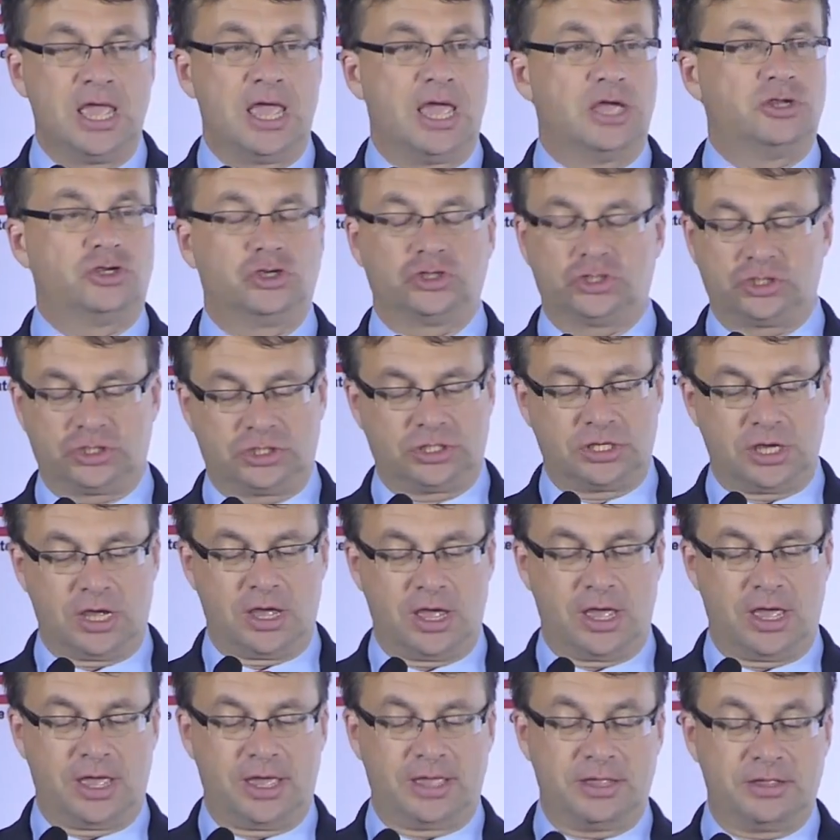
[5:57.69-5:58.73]
and just to
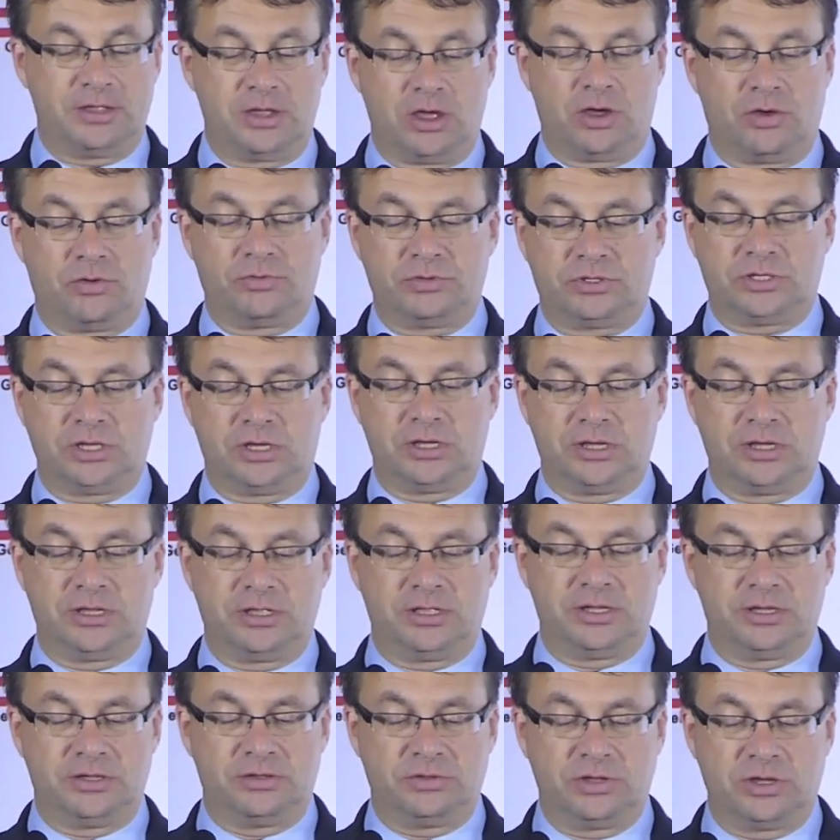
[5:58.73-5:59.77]

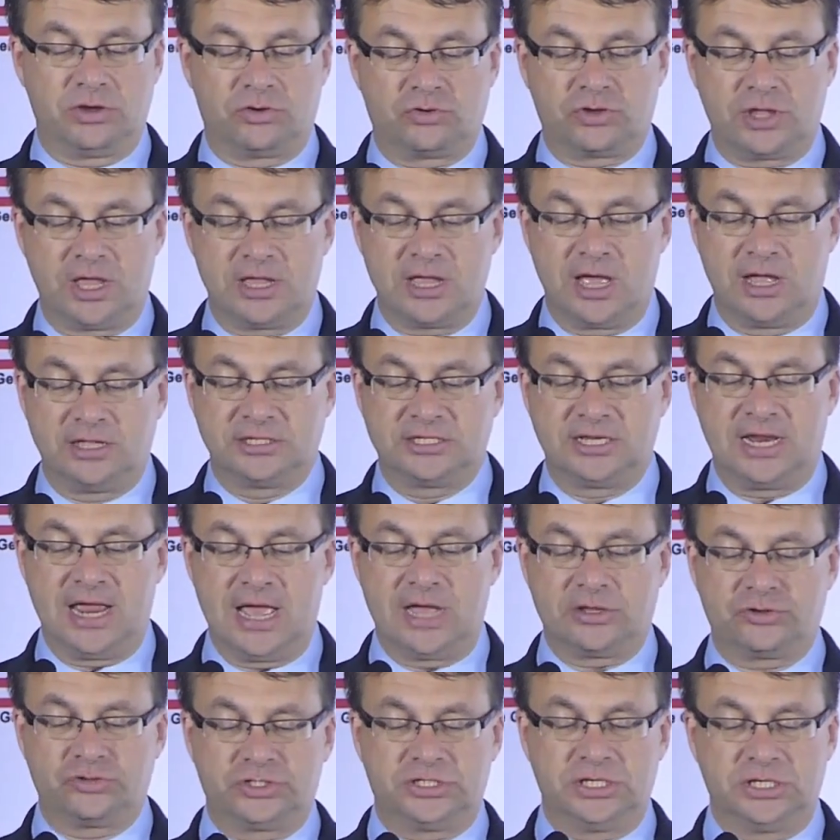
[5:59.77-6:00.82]
the talented
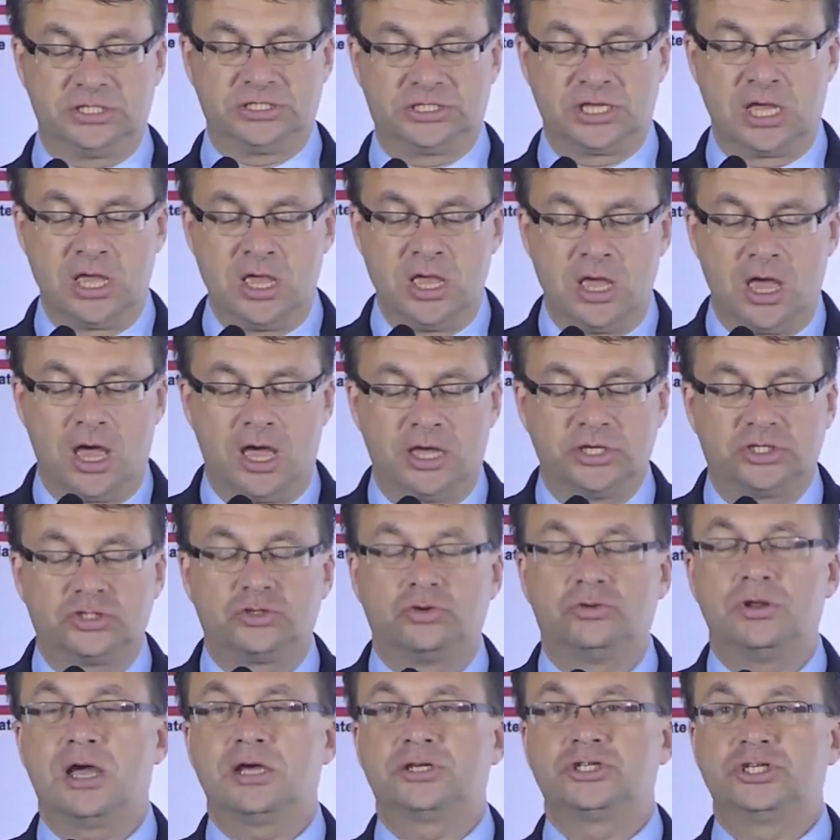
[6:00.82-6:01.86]
actresses
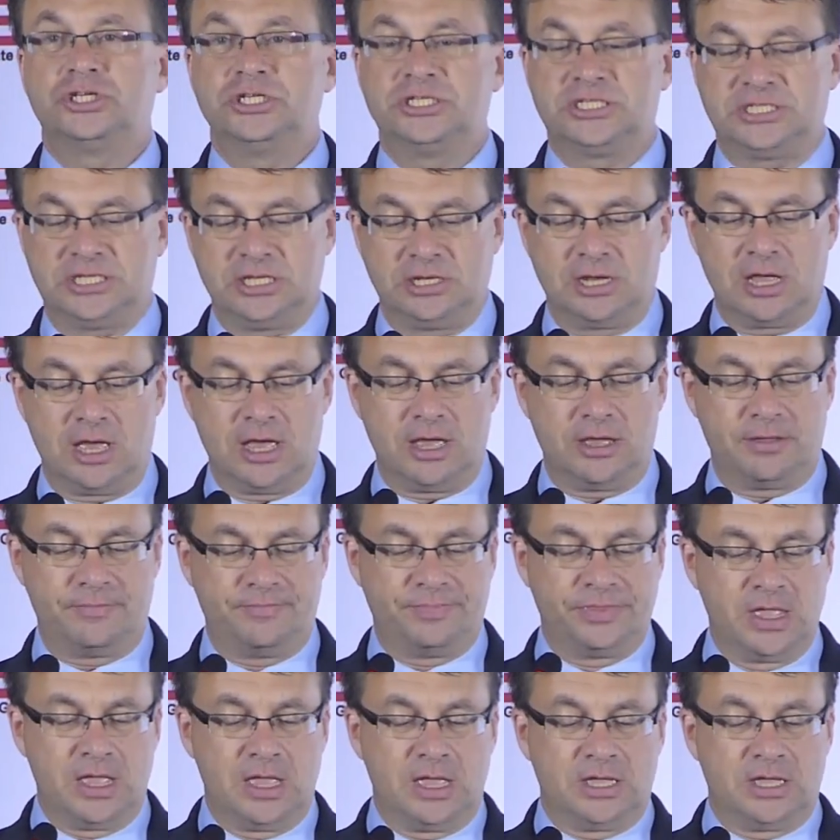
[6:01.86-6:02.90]
Sonakshi Sinha,